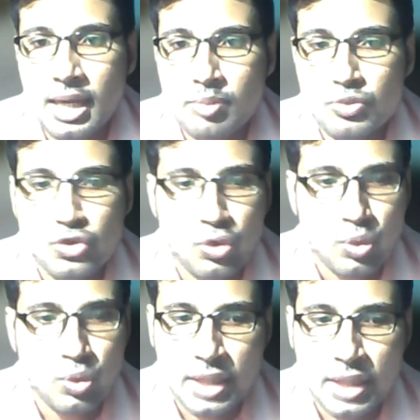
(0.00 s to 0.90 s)

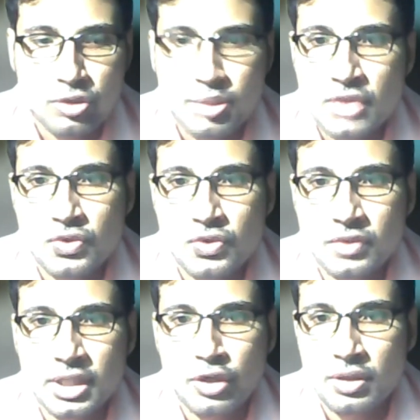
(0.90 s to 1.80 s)
So when Umesh was
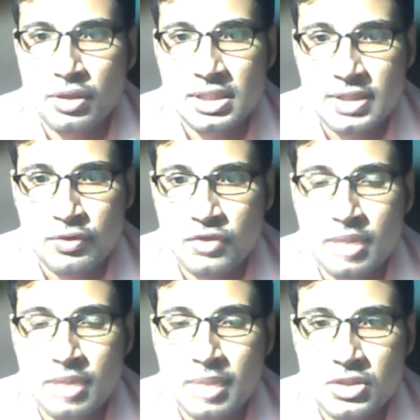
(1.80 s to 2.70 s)
working on this, I was
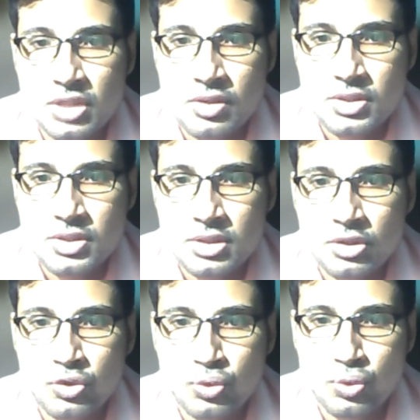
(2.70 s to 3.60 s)
very much interested
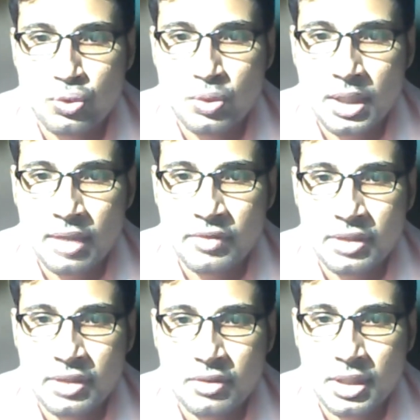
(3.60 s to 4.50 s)
to
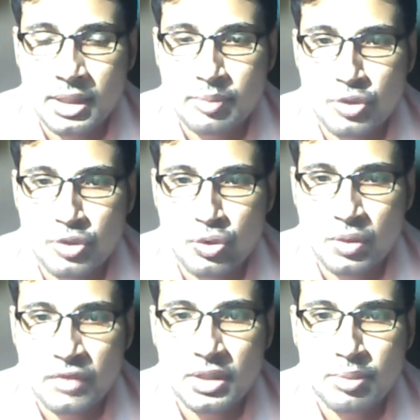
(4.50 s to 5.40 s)
work
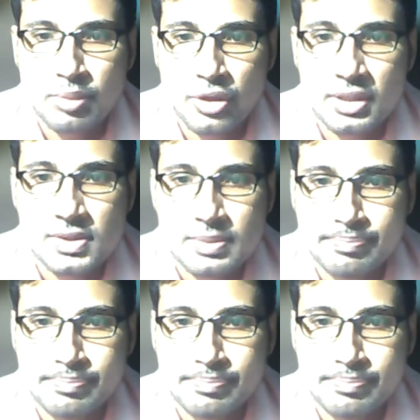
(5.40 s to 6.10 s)
with him on this.